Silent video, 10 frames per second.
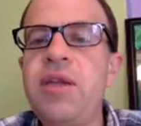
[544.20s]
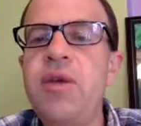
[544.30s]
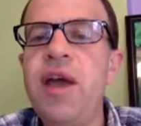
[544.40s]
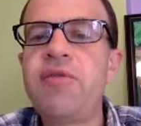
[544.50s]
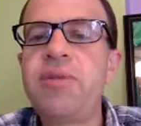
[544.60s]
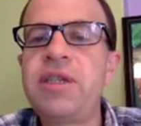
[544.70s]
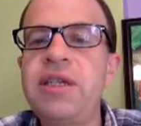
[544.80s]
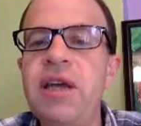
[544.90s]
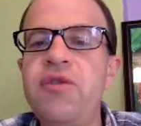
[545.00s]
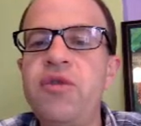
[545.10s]
you have
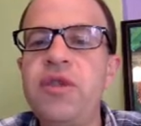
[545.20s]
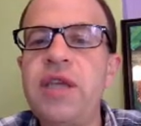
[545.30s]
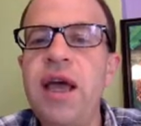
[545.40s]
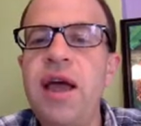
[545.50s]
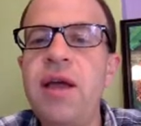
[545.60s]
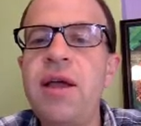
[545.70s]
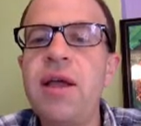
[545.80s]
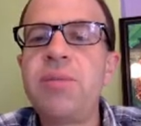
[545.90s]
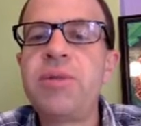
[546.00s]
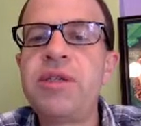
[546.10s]
pistevusa,
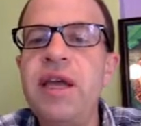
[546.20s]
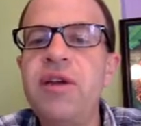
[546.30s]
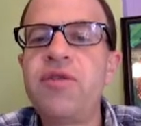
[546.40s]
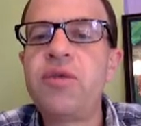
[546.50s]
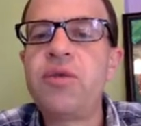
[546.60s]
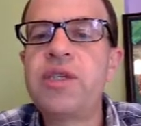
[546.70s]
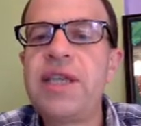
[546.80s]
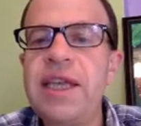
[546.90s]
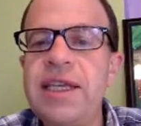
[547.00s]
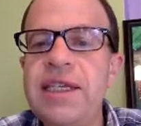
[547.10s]

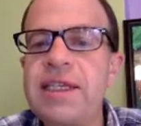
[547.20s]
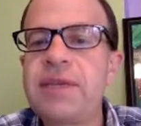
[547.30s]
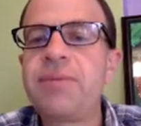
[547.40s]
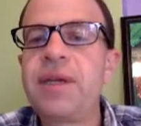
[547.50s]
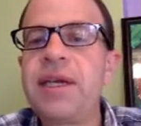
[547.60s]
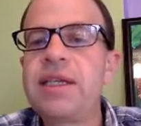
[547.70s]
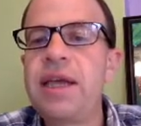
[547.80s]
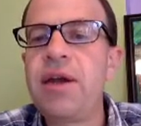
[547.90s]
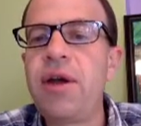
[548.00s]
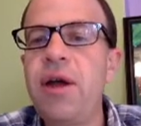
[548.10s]
pistevuses,
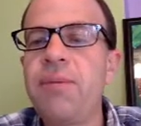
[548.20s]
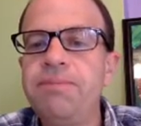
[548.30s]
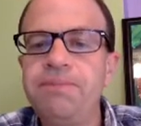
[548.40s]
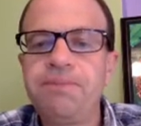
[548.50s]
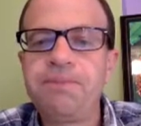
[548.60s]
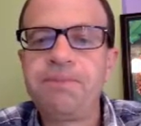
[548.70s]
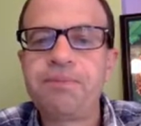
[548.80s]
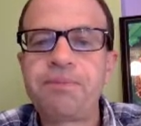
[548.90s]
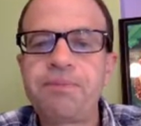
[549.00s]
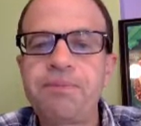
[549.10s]
etc.
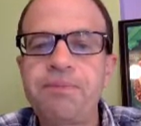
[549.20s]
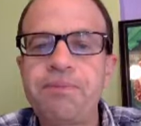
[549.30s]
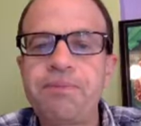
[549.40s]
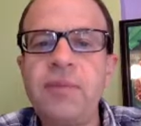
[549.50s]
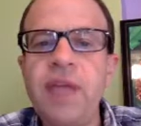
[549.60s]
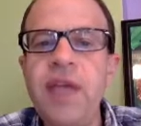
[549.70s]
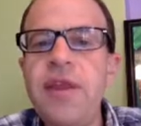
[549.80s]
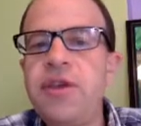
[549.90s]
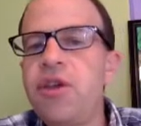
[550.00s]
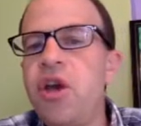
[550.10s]
And then
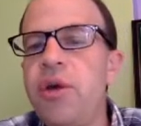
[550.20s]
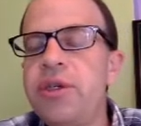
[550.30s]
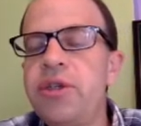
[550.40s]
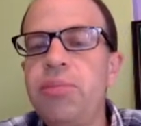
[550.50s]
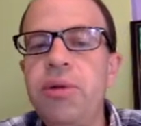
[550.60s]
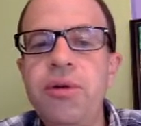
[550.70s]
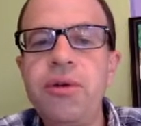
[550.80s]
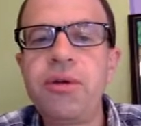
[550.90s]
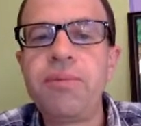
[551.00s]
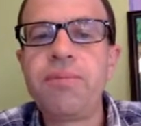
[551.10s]
you can go into the
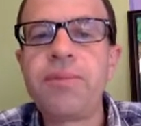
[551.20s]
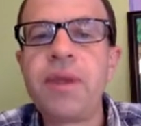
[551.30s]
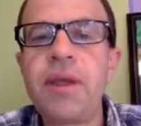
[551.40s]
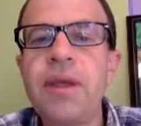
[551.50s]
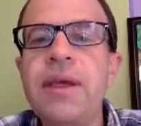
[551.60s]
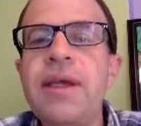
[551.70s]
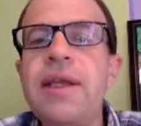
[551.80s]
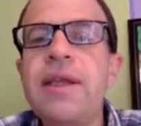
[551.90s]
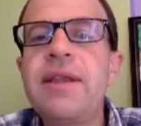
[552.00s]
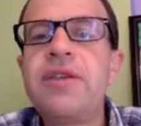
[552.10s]
plural.
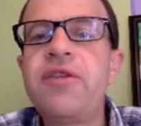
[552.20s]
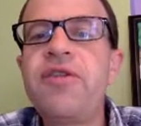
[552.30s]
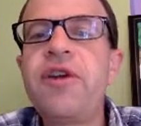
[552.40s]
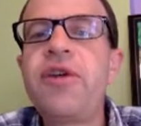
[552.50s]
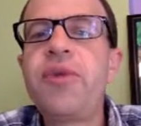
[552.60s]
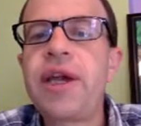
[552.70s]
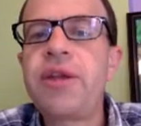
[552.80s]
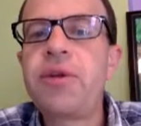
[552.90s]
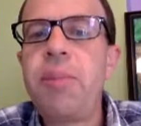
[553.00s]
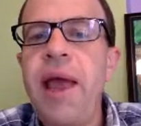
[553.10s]
These are very
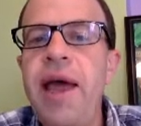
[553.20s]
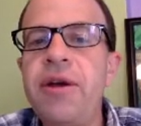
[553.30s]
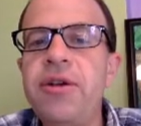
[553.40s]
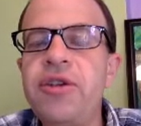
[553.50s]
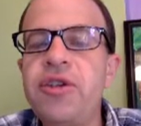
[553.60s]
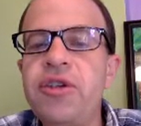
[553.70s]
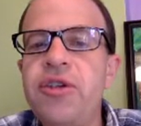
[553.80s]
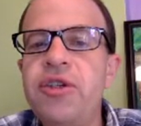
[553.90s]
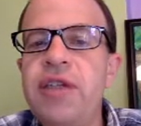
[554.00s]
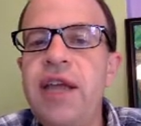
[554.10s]
regular patterns, so you
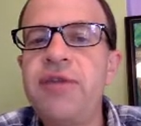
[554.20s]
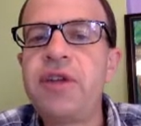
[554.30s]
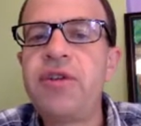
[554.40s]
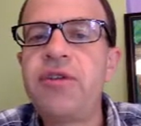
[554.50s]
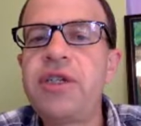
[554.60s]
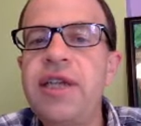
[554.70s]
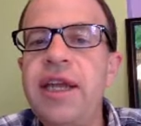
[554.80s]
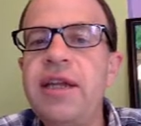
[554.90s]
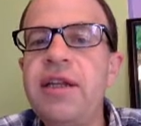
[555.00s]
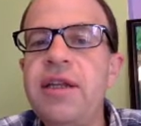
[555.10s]
just have to
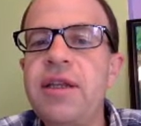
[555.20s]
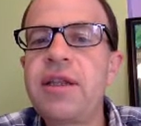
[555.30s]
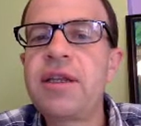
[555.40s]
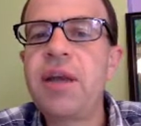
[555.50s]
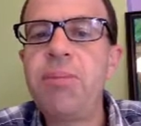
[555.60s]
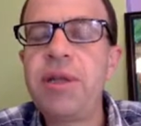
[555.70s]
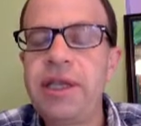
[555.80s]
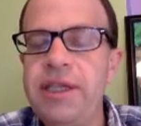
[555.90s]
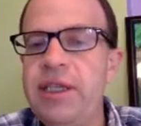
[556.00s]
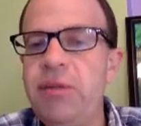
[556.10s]
understand the coupling
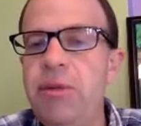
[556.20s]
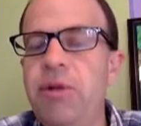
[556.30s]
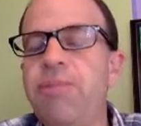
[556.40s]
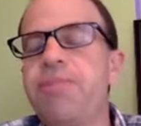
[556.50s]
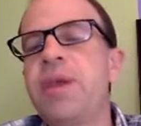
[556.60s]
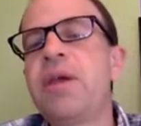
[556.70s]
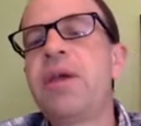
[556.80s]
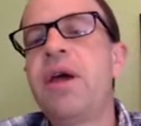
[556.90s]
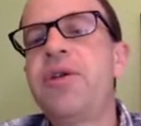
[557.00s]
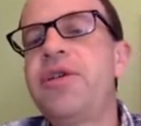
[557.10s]
syllable.
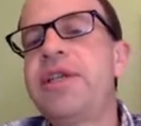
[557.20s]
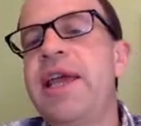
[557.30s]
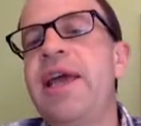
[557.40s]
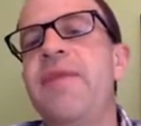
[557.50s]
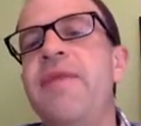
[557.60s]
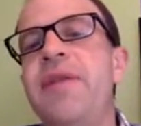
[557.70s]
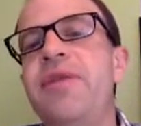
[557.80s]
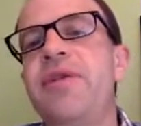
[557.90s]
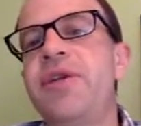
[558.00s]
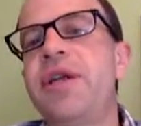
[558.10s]
Understand
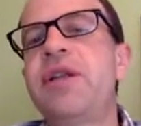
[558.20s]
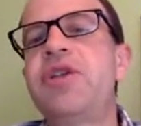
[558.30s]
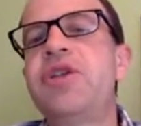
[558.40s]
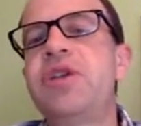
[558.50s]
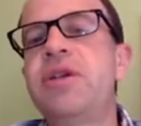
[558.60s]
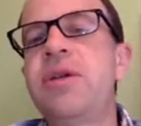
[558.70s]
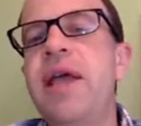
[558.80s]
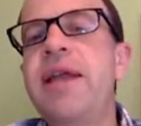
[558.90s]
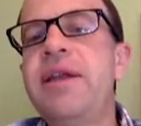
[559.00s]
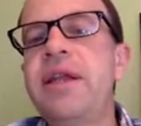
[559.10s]
that third declension
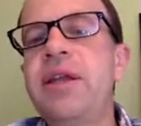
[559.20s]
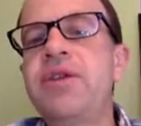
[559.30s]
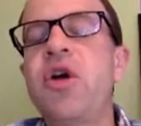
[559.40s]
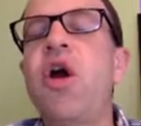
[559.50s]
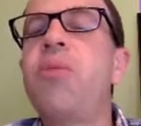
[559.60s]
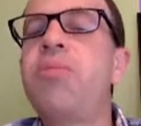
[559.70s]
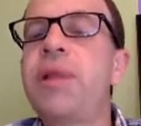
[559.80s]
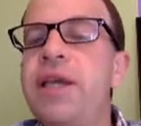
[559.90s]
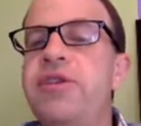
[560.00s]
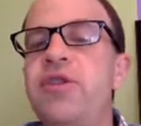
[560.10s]
endings are
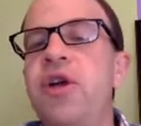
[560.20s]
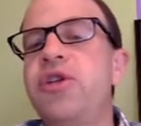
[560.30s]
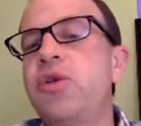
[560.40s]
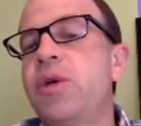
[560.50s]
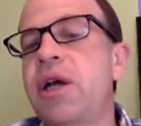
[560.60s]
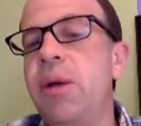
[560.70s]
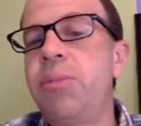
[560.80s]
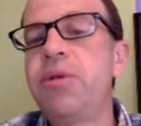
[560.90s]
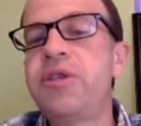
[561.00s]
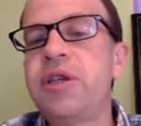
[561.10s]
placed onto a
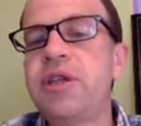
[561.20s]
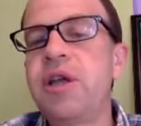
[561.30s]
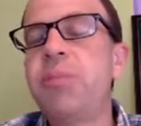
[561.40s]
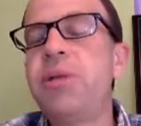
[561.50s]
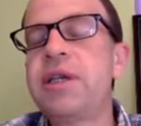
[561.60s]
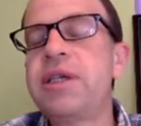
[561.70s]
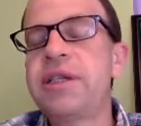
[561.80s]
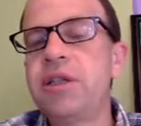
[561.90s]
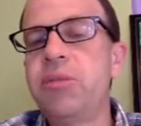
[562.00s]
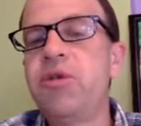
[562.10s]
coupling
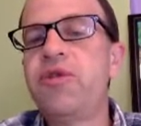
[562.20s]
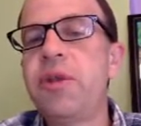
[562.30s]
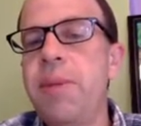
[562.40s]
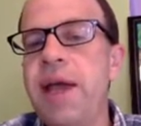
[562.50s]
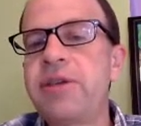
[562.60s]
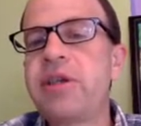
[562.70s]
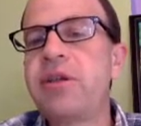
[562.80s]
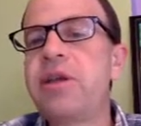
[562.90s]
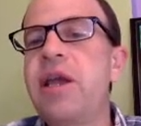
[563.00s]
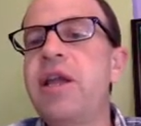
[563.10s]
syllable for the
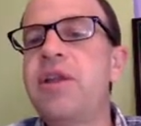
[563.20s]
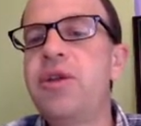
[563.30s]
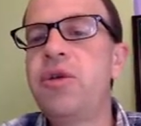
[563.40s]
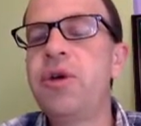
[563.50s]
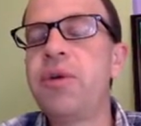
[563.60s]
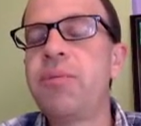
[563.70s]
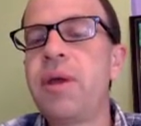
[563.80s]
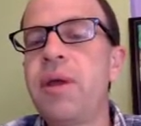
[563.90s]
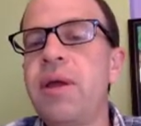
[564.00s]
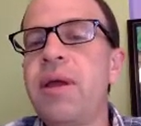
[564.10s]
masculine and the neuter.
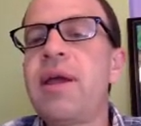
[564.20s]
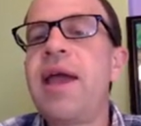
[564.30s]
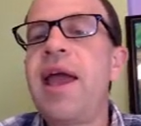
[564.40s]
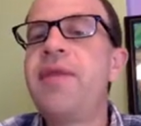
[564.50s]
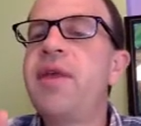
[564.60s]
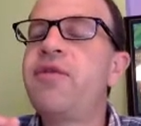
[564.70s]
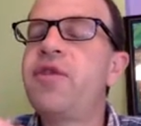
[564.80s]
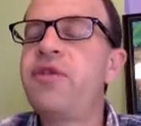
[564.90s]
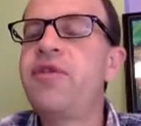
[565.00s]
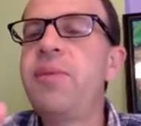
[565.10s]
And then for
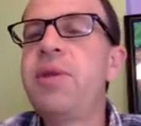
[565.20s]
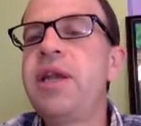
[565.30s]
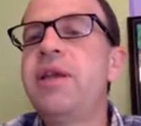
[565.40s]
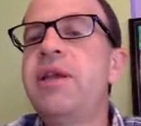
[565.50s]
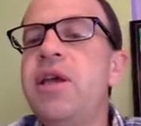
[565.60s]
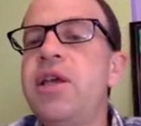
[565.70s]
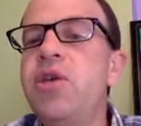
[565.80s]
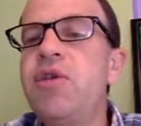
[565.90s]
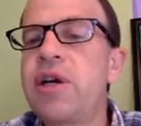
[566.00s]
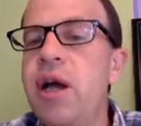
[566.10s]
the feminine,
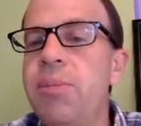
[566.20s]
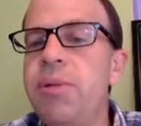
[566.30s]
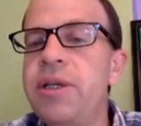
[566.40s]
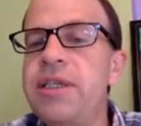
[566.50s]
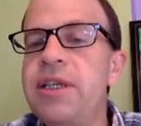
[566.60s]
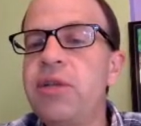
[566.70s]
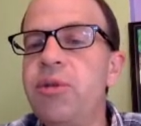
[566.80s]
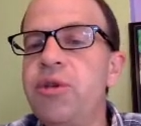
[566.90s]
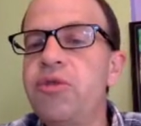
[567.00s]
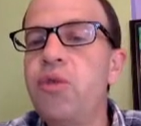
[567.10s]
you have a coupling
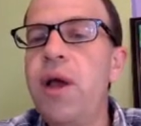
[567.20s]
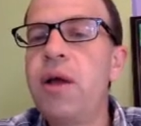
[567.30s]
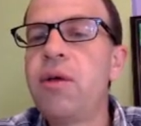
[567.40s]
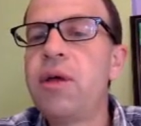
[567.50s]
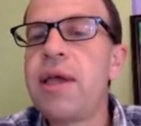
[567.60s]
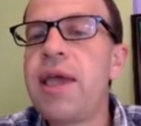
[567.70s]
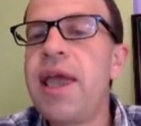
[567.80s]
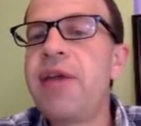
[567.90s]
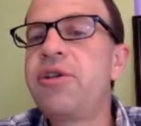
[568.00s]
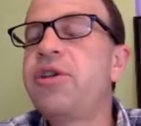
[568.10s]
syllable as well,
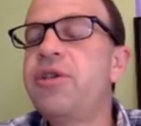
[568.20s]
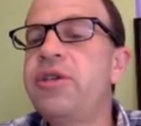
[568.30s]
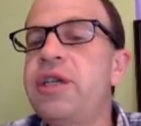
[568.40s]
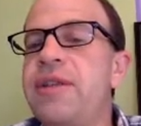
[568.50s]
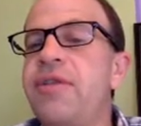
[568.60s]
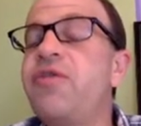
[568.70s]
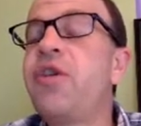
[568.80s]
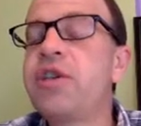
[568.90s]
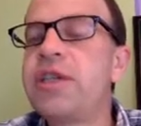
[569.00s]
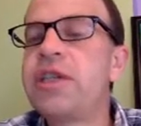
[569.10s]
and you're using the
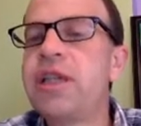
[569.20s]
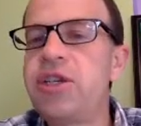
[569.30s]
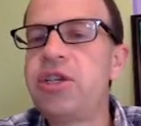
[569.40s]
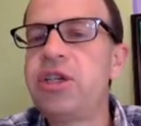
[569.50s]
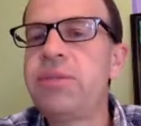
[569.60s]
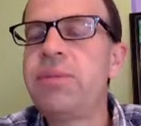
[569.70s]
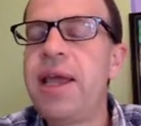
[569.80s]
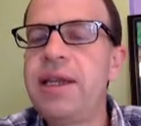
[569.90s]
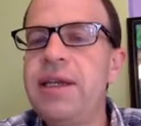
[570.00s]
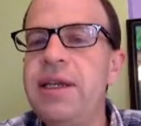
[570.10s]
first declension
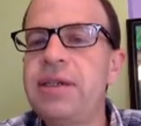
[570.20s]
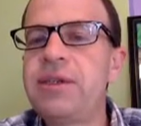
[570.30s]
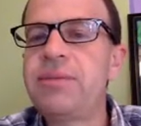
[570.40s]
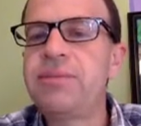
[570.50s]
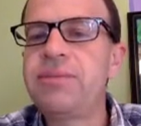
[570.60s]
endings.